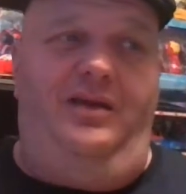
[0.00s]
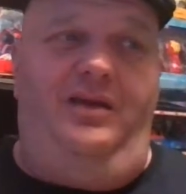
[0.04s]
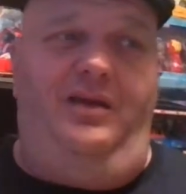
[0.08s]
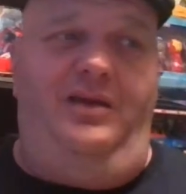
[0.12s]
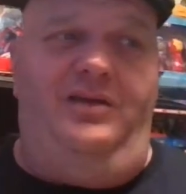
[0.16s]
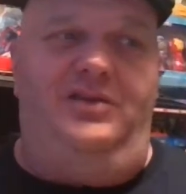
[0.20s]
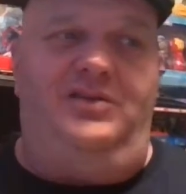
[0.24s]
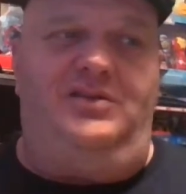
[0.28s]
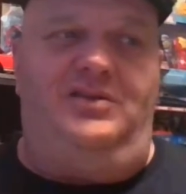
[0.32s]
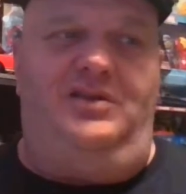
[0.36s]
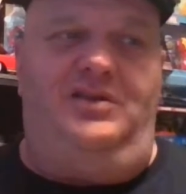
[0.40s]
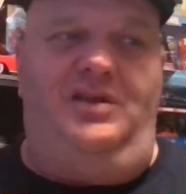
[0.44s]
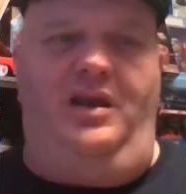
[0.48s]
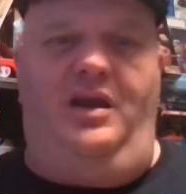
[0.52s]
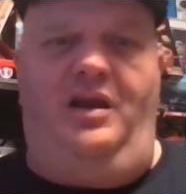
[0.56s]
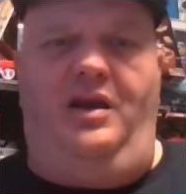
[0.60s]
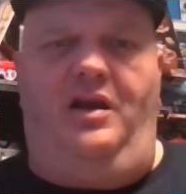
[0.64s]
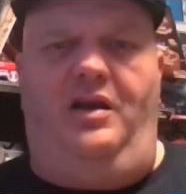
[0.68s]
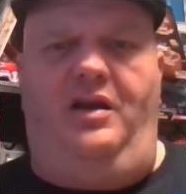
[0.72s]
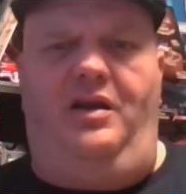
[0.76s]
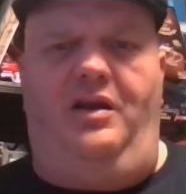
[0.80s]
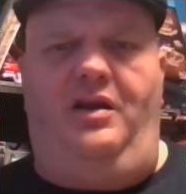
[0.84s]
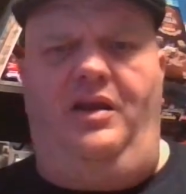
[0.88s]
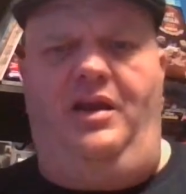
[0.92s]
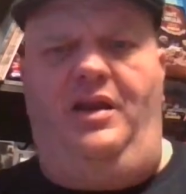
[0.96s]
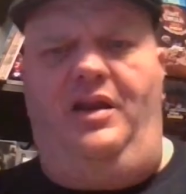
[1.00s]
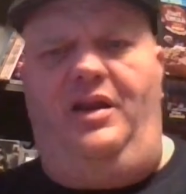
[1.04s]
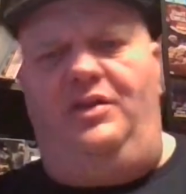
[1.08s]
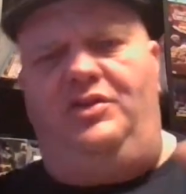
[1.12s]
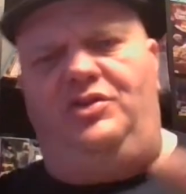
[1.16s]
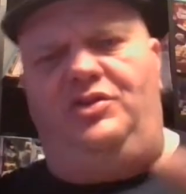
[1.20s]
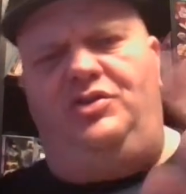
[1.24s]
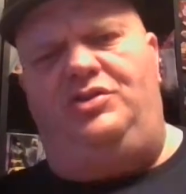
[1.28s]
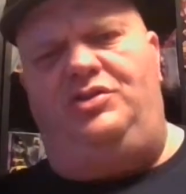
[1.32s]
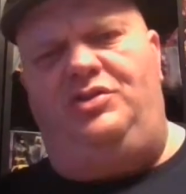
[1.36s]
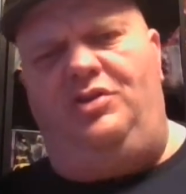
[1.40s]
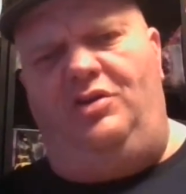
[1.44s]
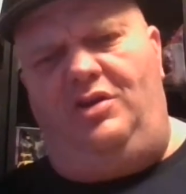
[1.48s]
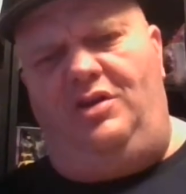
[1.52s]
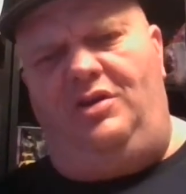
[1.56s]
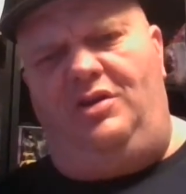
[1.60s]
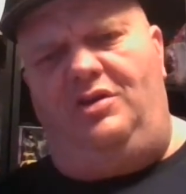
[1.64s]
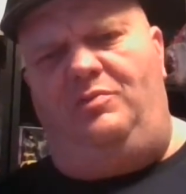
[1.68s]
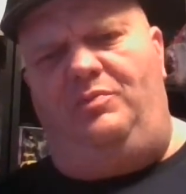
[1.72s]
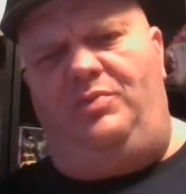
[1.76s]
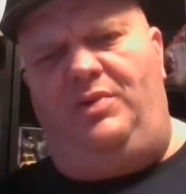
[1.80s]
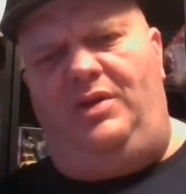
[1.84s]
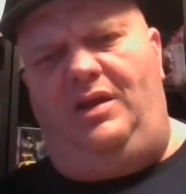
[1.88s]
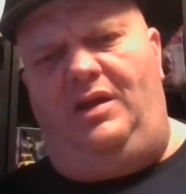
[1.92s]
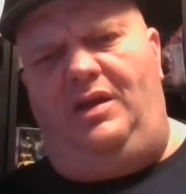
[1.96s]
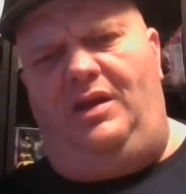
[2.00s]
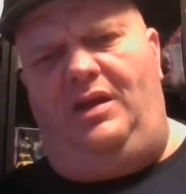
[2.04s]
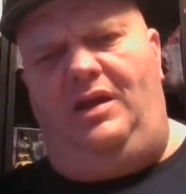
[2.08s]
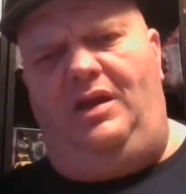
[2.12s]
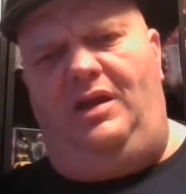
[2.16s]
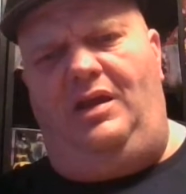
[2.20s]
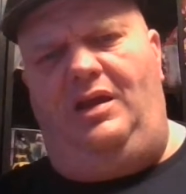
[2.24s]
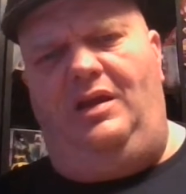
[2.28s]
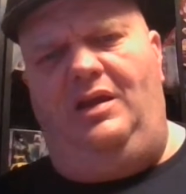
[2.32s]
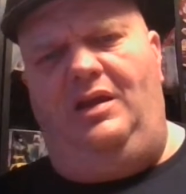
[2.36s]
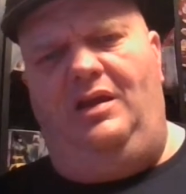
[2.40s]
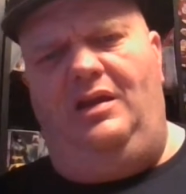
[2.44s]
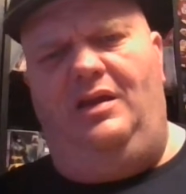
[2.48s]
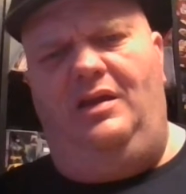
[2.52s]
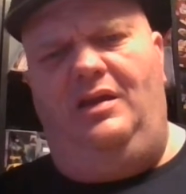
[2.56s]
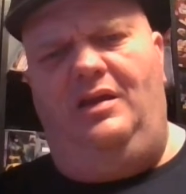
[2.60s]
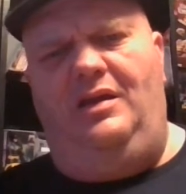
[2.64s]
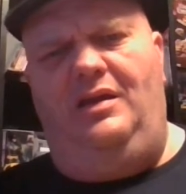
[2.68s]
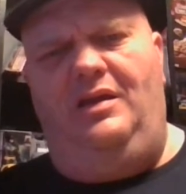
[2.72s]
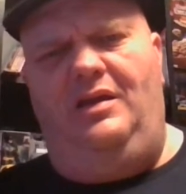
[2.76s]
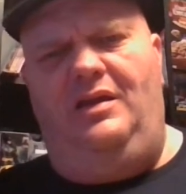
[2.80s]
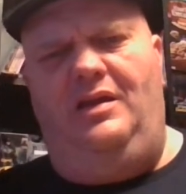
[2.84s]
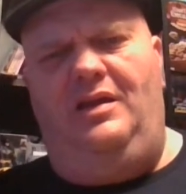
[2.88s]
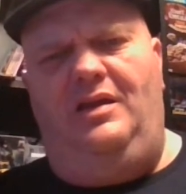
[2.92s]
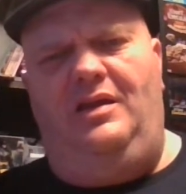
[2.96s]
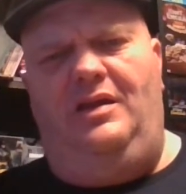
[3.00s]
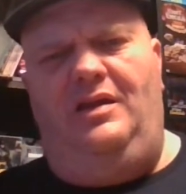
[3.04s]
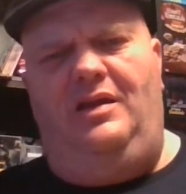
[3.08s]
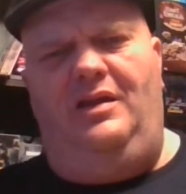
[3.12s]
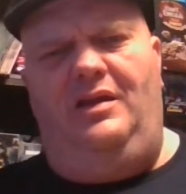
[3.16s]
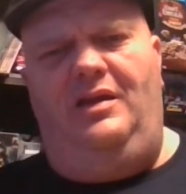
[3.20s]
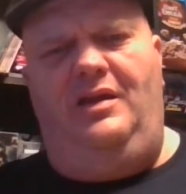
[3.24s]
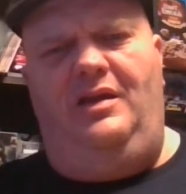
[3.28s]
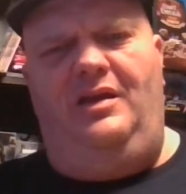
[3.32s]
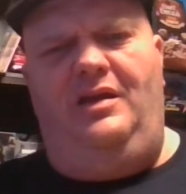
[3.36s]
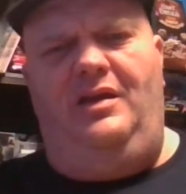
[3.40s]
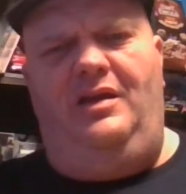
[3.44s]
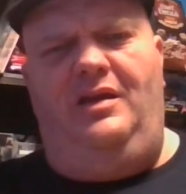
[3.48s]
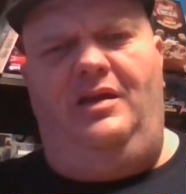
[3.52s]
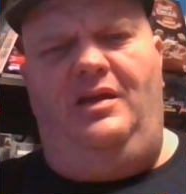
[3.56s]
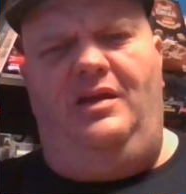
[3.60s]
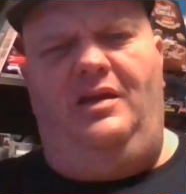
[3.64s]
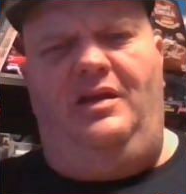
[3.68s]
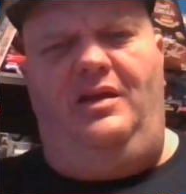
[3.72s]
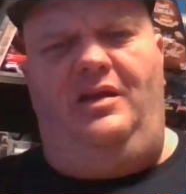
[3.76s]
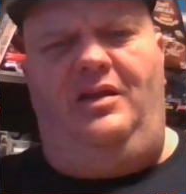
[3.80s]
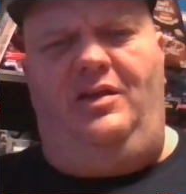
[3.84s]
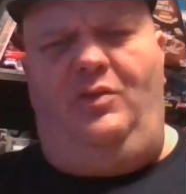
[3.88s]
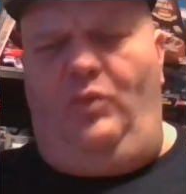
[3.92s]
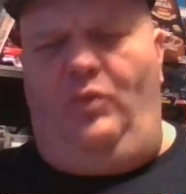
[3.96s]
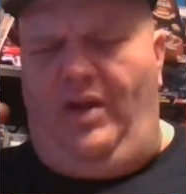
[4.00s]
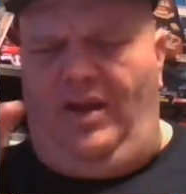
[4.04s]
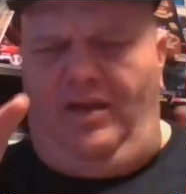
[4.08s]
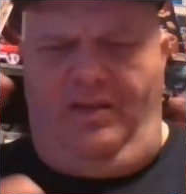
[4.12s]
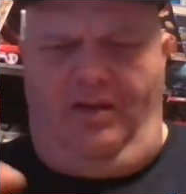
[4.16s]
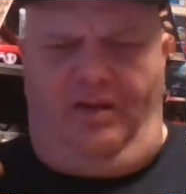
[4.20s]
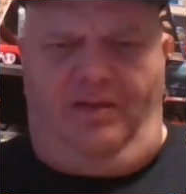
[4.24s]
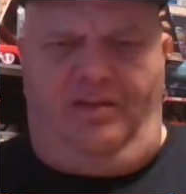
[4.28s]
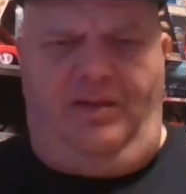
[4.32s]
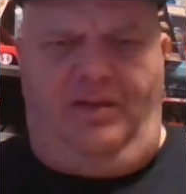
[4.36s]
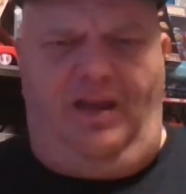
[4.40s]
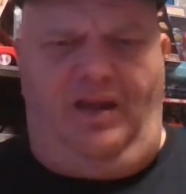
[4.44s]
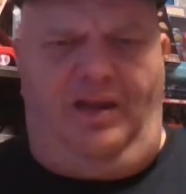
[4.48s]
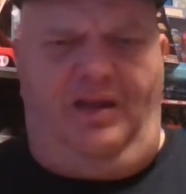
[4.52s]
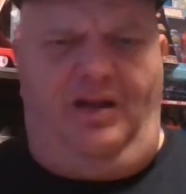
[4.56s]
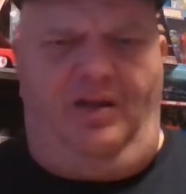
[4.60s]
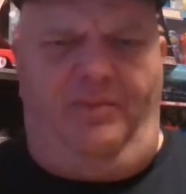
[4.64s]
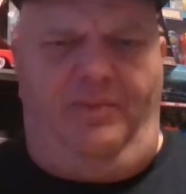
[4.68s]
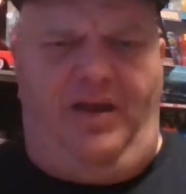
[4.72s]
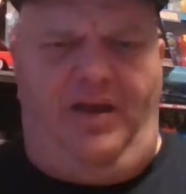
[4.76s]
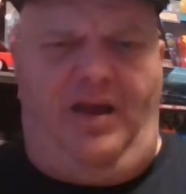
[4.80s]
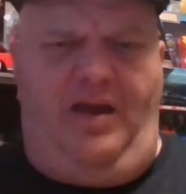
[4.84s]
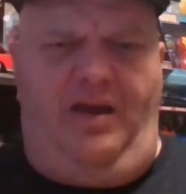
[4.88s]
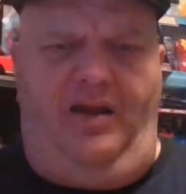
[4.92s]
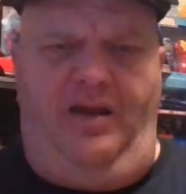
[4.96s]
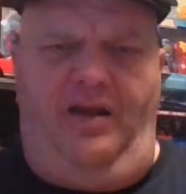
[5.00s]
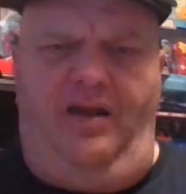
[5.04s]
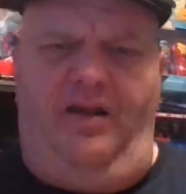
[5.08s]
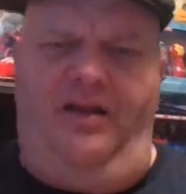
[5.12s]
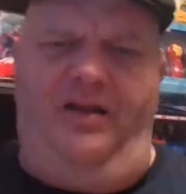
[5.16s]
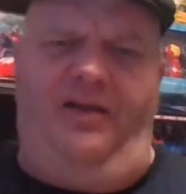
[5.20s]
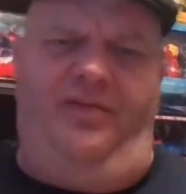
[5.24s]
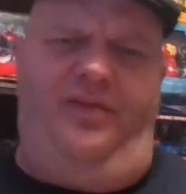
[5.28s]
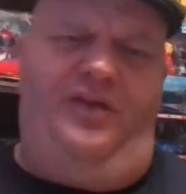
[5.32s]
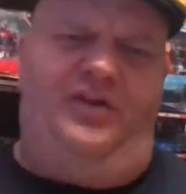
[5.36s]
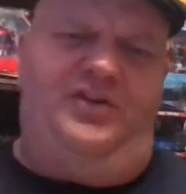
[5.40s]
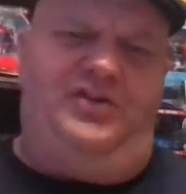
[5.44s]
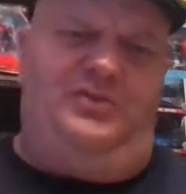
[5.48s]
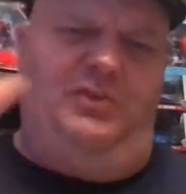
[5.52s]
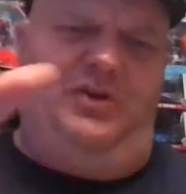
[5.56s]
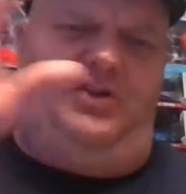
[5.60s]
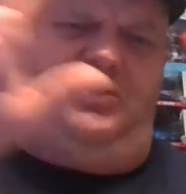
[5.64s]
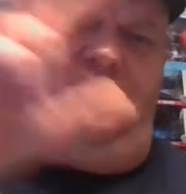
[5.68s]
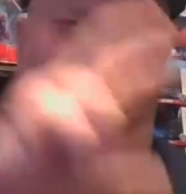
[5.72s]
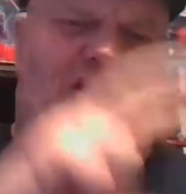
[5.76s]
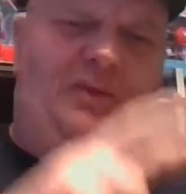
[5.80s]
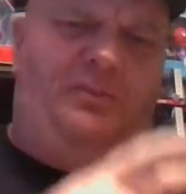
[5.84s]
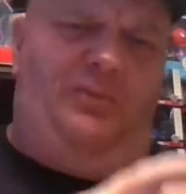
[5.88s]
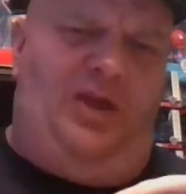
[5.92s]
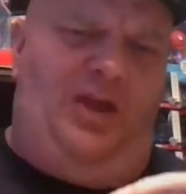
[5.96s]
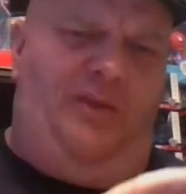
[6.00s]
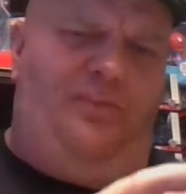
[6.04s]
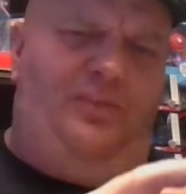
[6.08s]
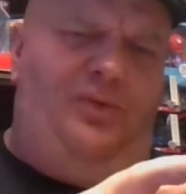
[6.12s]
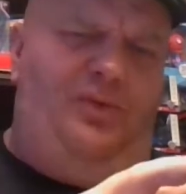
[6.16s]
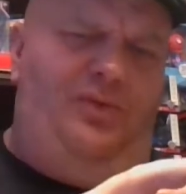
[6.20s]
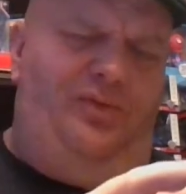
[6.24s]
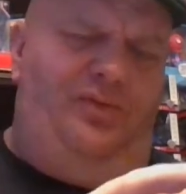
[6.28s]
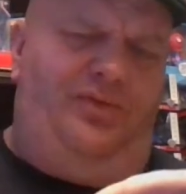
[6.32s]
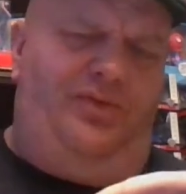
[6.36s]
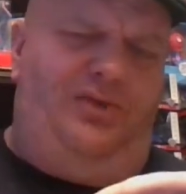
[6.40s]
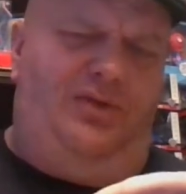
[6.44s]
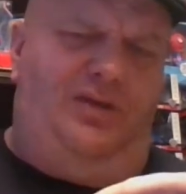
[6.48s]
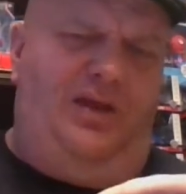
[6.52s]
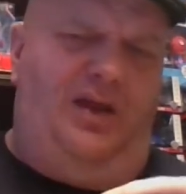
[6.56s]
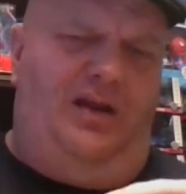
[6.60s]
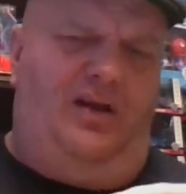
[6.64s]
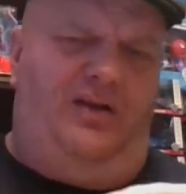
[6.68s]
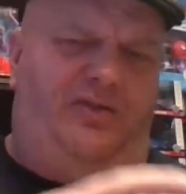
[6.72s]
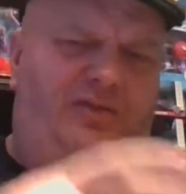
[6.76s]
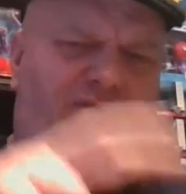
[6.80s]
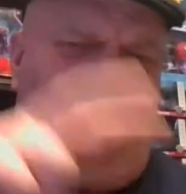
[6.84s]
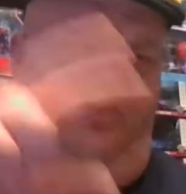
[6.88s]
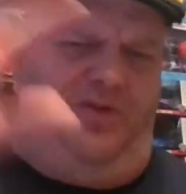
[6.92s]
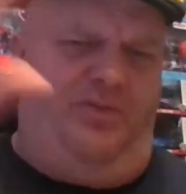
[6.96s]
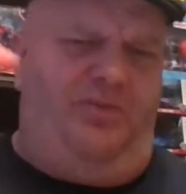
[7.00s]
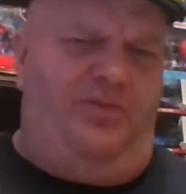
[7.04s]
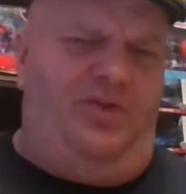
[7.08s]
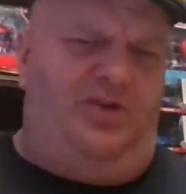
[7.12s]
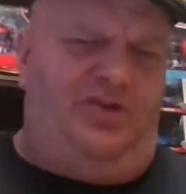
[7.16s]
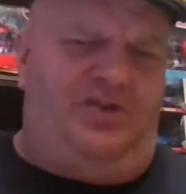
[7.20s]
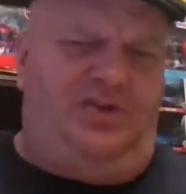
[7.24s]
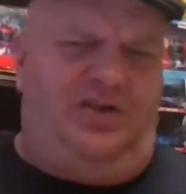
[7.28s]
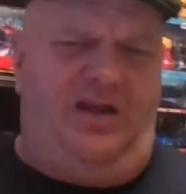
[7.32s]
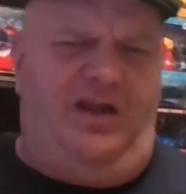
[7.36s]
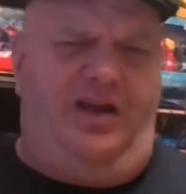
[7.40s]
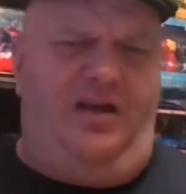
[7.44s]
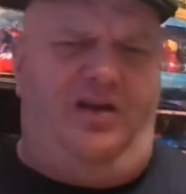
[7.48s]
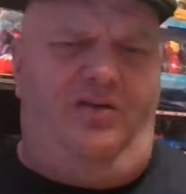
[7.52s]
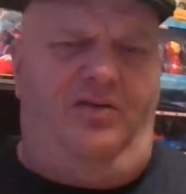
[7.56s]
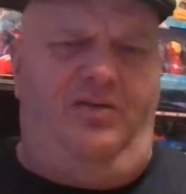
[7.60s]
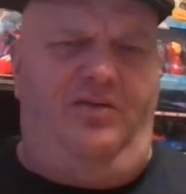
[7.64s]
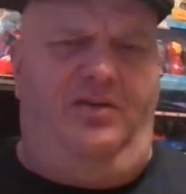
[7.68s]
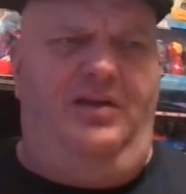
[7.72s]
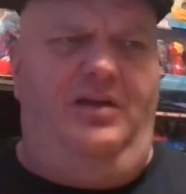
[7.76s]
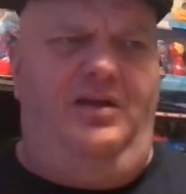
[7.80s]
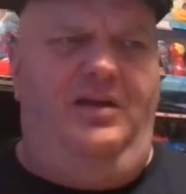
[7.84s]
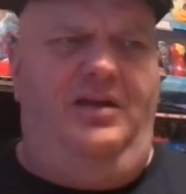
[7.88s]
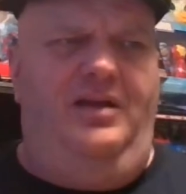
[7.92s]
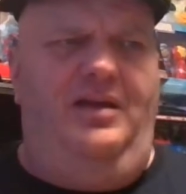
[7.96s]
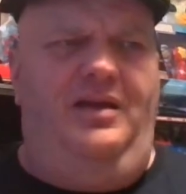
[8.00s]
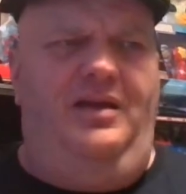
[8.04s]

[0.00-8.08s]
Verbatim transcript: is there and it shouldn't be and the way they're thinking about it and there's missing people that are from this town